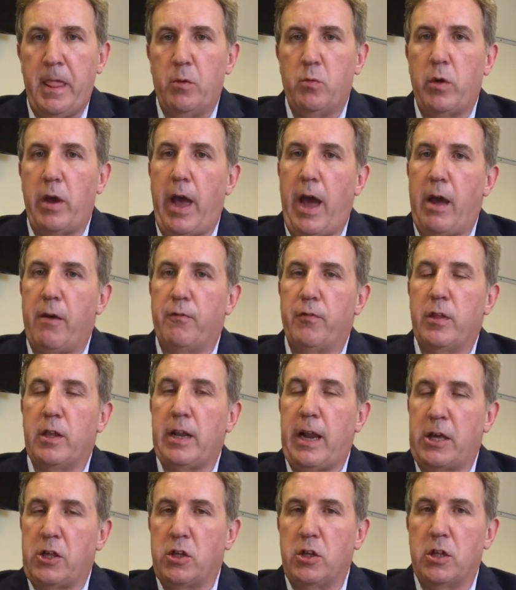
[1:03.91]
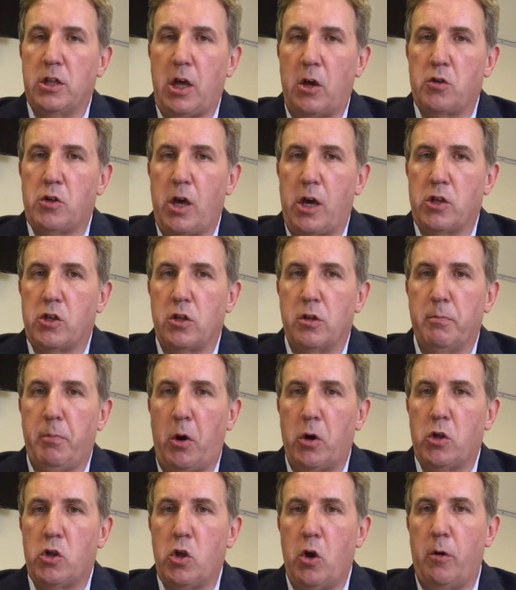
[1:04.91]
We have the National Association of
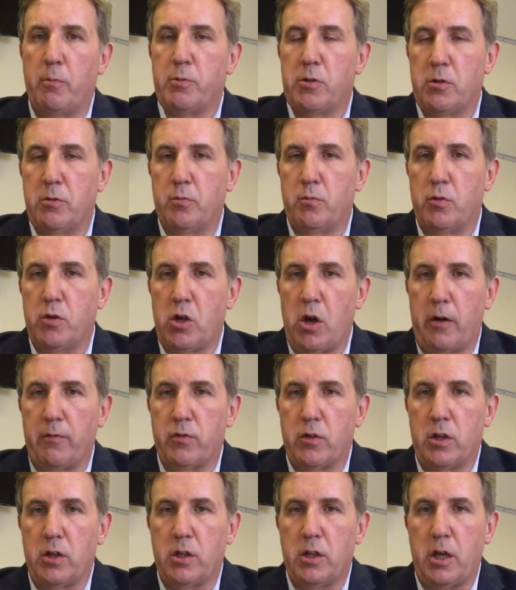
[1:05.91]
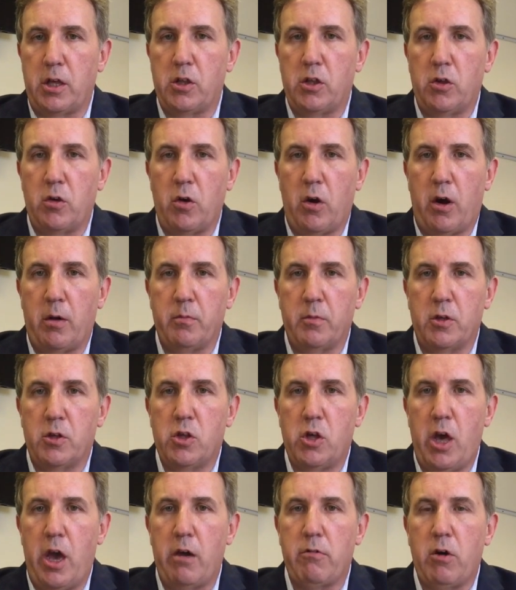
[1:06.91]
Bodyshops, which I've just said to you I'm the
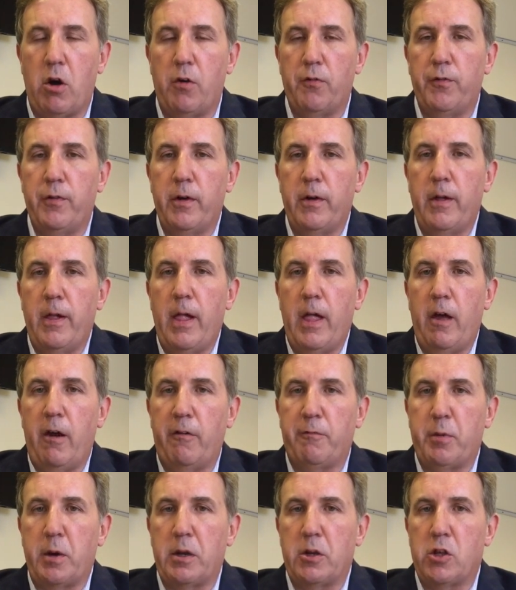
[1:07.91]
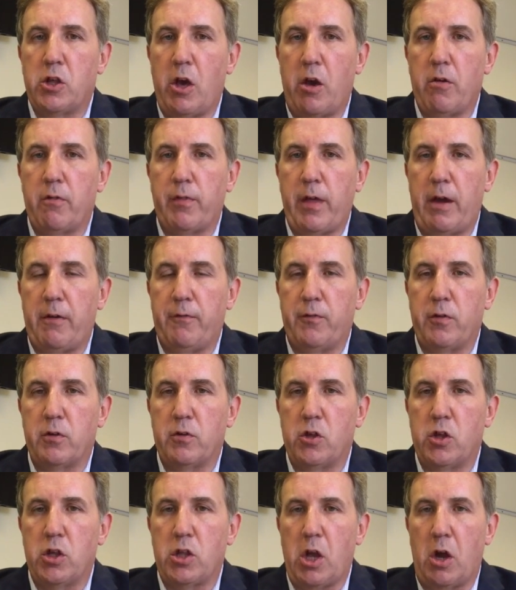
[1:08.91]
chair of. I've been the chair of that for
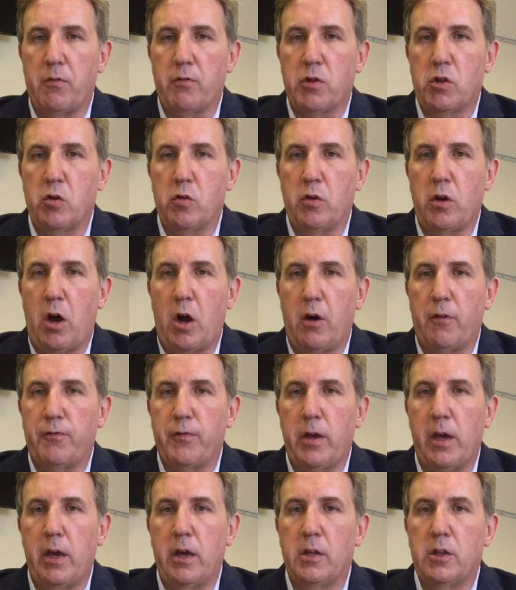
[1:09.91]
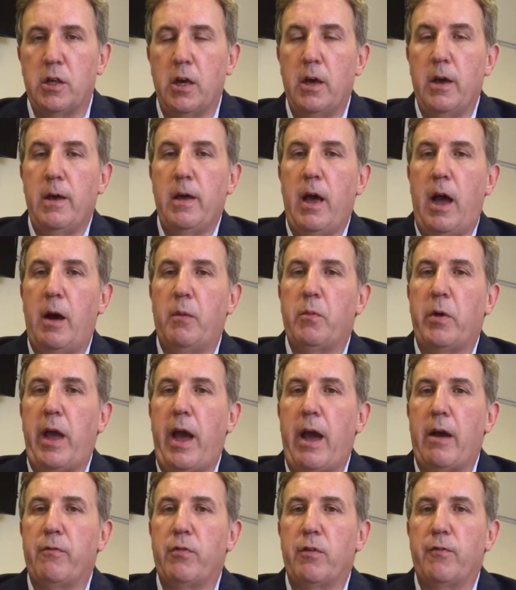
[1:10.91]
just over 2.5 years. And we
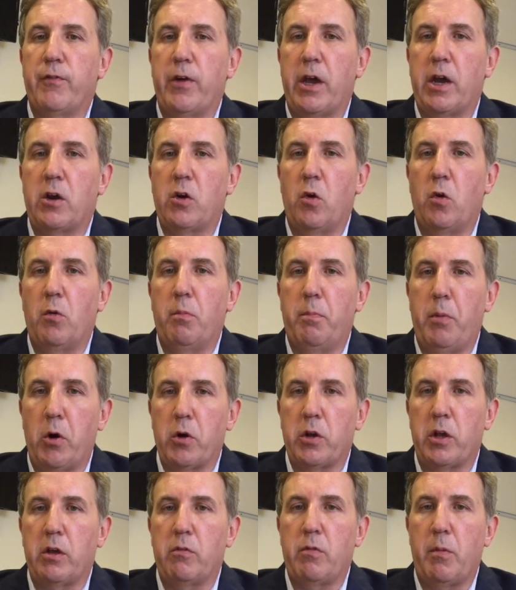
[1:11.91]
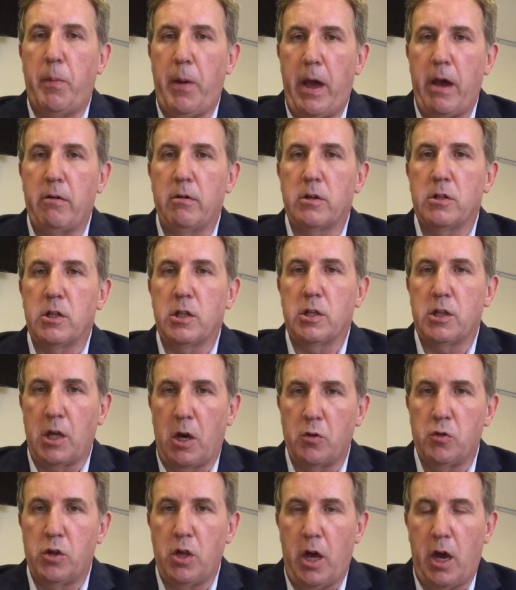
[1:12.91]
have the Vehicle Body Repairers
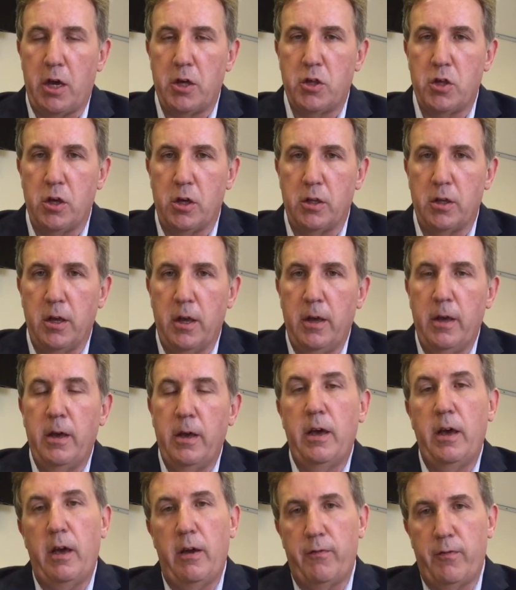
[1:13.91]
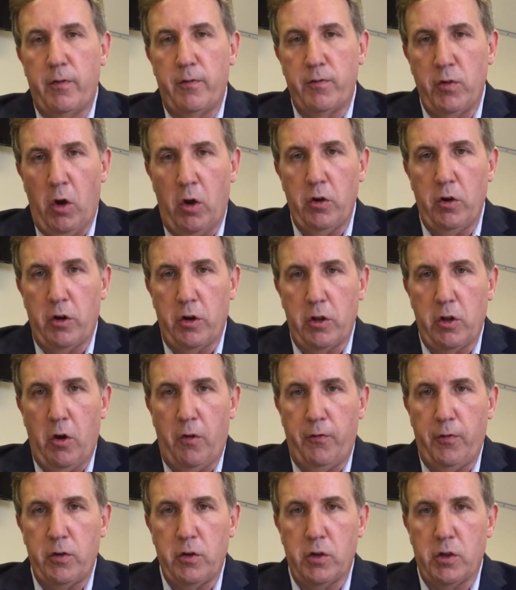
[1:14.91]
Association. If you've not nodded
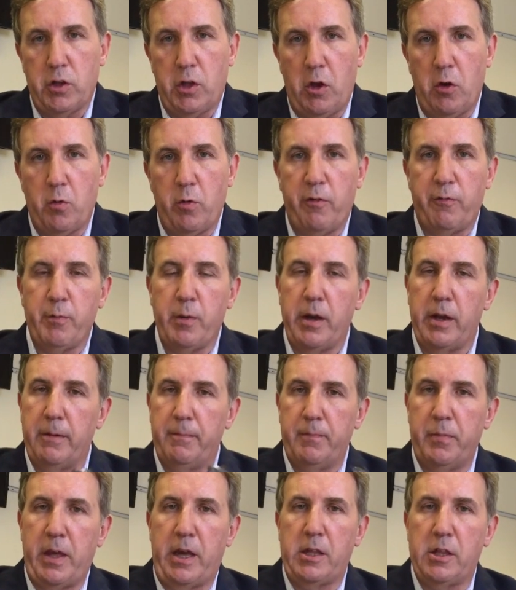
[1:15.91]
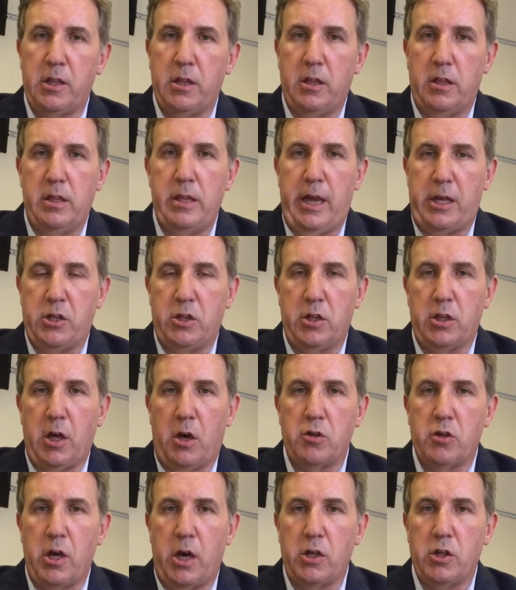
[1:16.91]
off and you're still with me, that's National
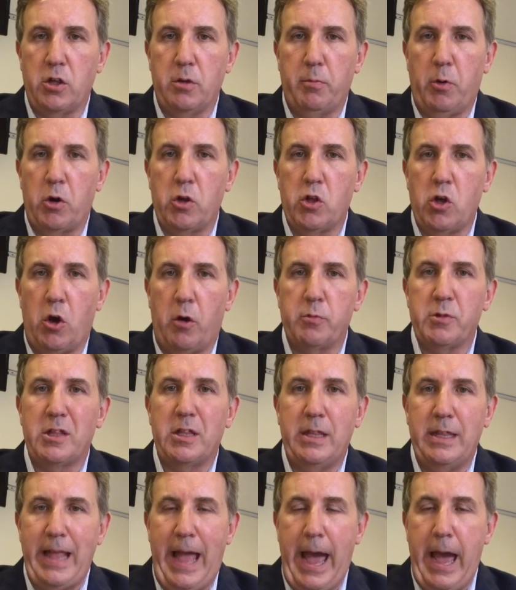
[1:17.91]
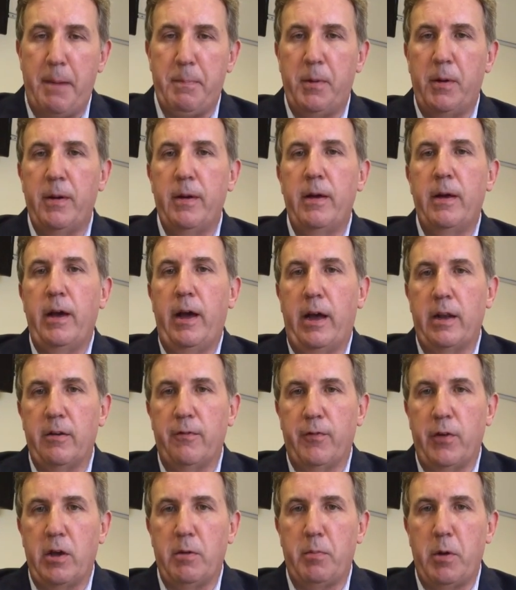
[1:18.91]
Association of Bodyshops, NAB and the
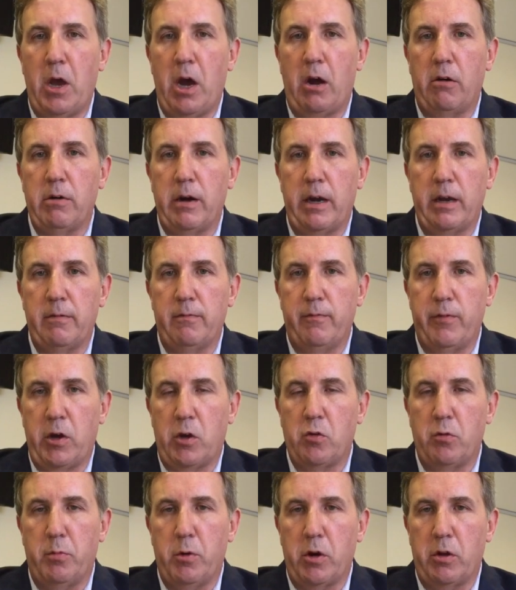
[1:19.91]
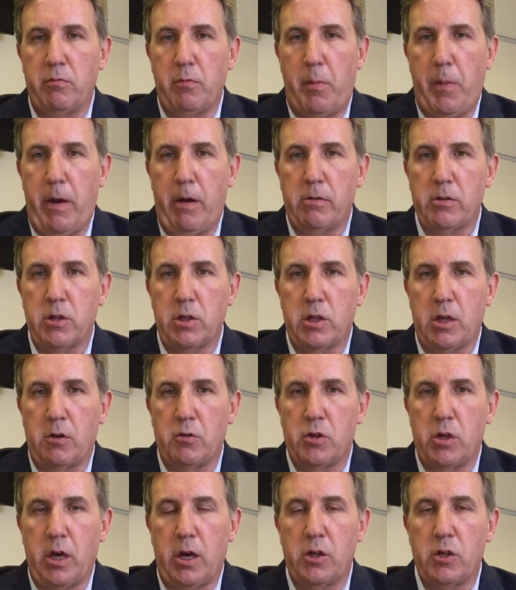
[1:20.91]
VBRA, Vehicle Body Repairers
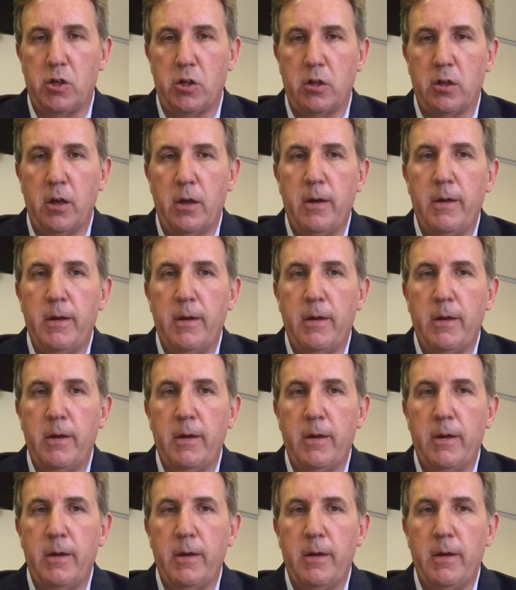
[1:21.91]
Association.